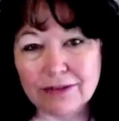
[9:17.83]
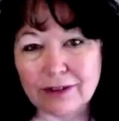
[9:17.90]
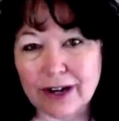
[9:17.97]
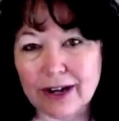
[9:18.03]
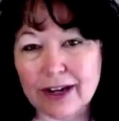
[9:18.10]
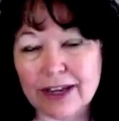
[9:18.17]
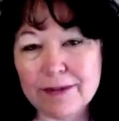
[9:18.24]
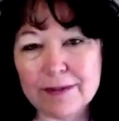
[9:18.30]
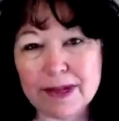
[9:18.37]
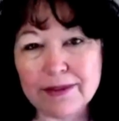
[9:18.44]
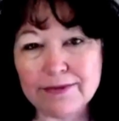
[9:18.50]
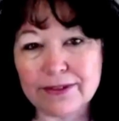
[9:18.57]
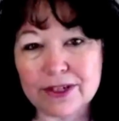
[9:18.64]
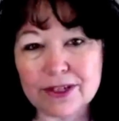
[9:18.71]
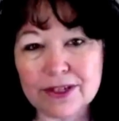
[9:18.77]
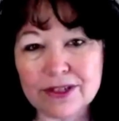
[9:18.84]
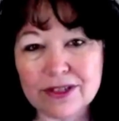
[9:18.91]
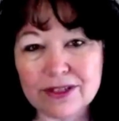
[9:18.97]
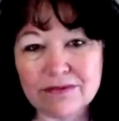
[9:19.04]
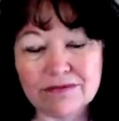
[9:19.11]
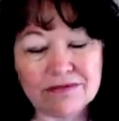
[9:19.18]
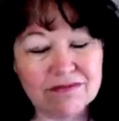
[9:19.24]
Friday, May
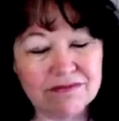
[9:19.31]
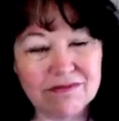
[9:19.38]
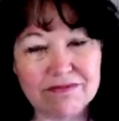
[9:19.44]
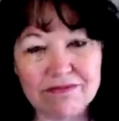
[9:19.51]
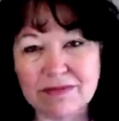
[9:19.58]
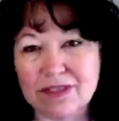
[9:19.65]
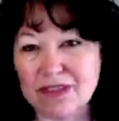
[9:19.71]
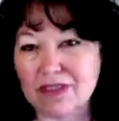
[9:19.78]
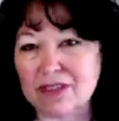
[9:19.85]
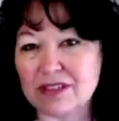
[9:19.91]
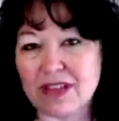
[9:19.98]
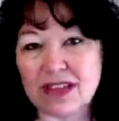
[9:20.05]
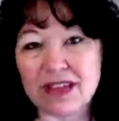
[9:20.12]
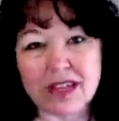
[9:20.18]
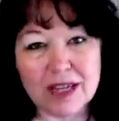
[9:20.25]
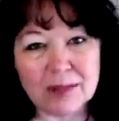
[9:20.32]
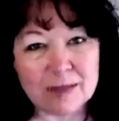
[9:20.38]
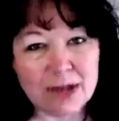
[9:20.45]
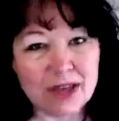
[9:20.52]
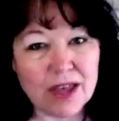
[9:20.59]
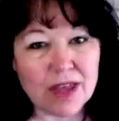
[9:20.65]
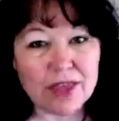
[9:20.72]
1st, it's the
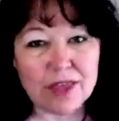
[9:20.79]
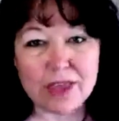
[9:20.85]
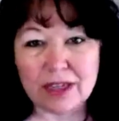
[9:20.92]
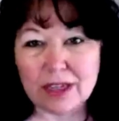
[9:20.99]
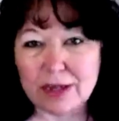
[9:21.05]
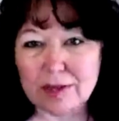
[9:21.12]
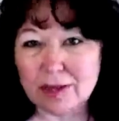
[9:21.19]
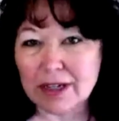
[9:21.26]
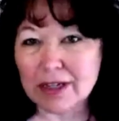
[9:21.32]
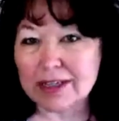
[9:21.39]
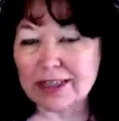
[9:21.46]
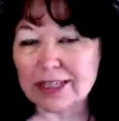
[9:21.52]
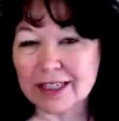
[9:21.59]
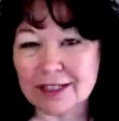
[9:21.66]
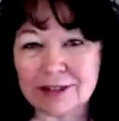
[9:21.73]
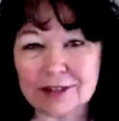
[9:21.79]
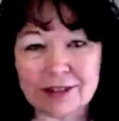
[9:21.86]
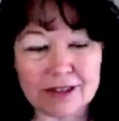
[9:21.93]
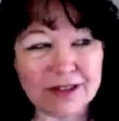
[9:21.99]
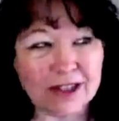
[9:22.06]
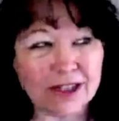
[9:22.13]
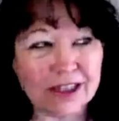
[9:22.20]
same theme
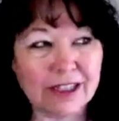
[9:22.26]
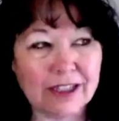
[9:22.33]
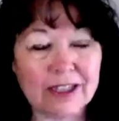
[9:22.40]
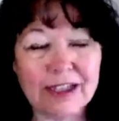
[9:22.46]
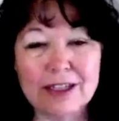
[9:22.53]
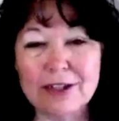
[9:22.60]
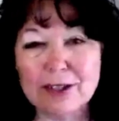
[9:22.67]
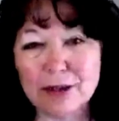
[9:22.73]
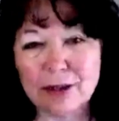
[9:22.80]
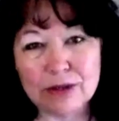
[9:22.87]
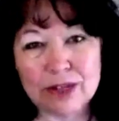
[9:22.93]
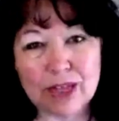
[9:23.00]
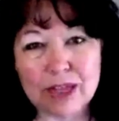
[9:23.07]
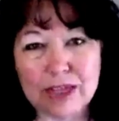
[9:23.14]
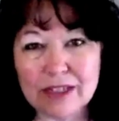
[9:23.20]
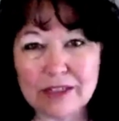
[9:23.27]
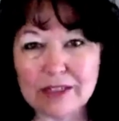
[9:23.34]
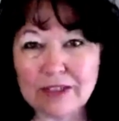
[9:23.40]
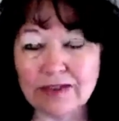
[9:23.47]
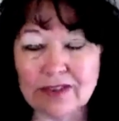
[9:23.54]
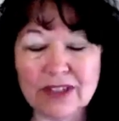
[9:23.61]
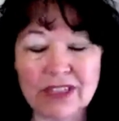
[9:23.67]
continues. It's like 2
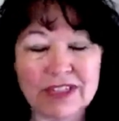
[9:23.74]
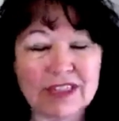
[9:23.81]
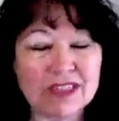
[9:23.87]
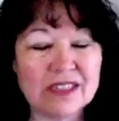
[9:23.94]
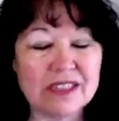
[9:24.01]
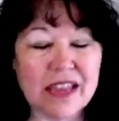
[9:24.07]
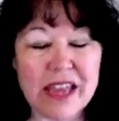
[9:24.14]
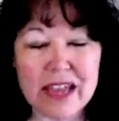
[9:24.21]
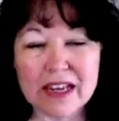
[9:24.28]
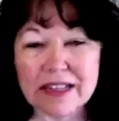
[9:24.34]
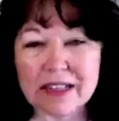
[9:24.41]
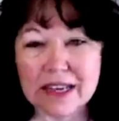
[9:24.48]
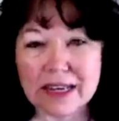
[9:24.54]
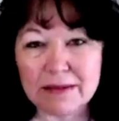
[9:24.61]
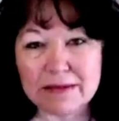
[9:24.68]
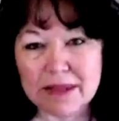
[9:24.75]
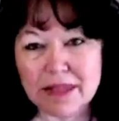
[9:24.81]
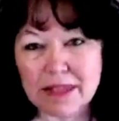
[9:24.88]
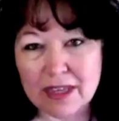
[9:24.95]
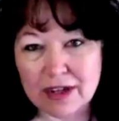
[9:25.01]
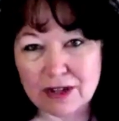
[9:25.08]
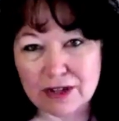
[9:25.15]
days of the exact same
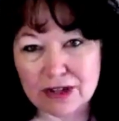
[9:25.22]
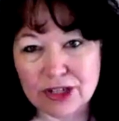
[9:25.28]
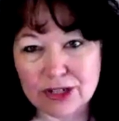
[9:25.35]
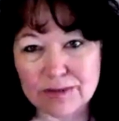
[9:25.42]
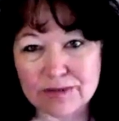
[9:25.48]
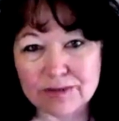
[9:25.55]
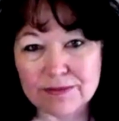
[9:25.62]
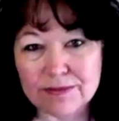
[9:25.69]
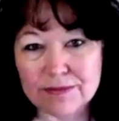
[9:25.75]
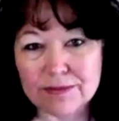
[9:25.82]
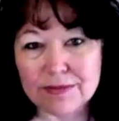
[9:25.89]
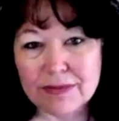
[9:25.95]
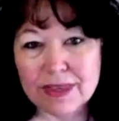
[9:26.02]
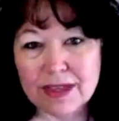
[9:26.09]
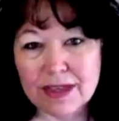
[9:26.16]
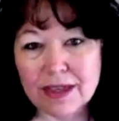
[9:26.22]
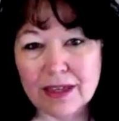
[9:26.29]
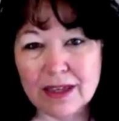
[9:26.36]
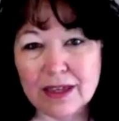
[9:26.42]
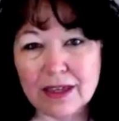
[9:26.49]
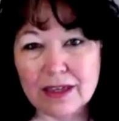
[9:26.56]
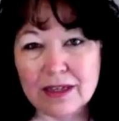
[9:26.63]
energy.
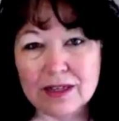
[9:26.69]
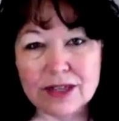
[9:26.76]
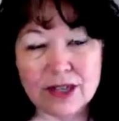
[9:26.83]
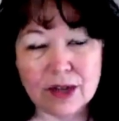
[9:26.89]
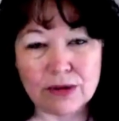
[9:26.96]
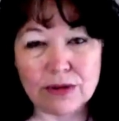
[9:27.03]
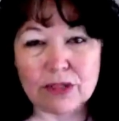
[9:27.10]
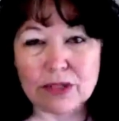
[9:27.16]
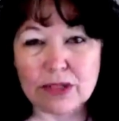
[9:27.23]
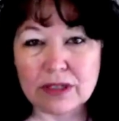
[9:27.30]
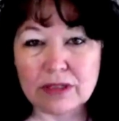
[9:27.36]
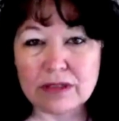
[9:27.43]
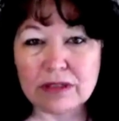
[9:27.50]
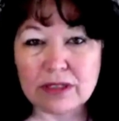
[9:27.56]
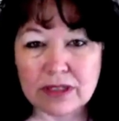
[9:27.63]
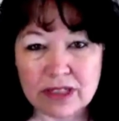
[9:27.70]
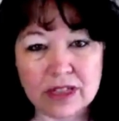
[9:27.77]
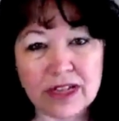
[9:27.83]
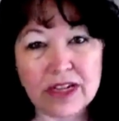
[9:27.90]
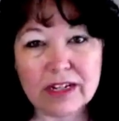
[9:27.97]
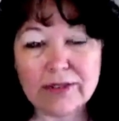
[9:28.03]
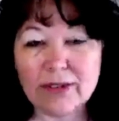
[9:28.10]
So
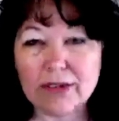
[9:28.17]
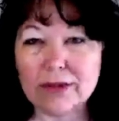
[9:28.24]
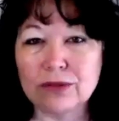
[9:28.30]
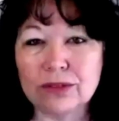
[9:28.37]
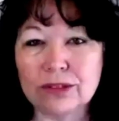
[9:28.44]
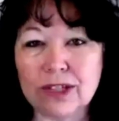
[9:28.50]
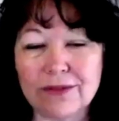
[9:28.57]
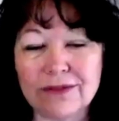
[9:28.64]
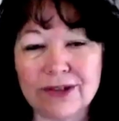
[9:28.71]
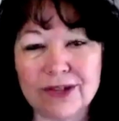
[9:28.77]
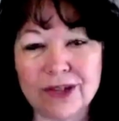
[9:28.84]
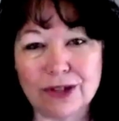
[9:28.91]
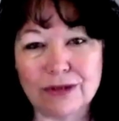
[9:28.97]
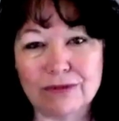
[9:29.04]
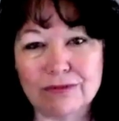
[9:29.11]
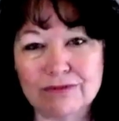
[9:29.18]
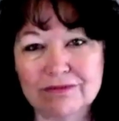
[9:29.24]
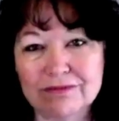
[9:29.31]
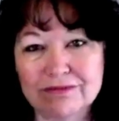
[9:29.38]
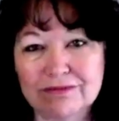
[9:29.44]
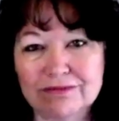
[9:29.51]
get out of your old comfort zone.